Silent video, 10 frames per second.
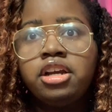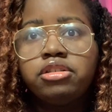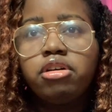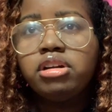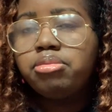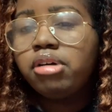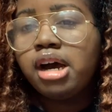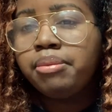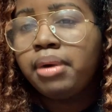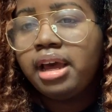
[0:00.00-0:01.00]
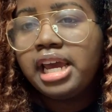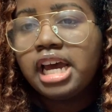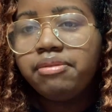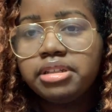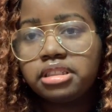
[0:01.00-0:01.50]
The only problem I
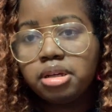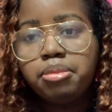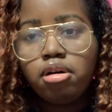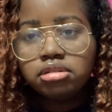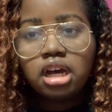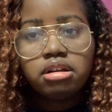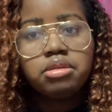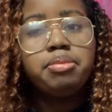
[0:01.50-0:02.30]
have is the post office be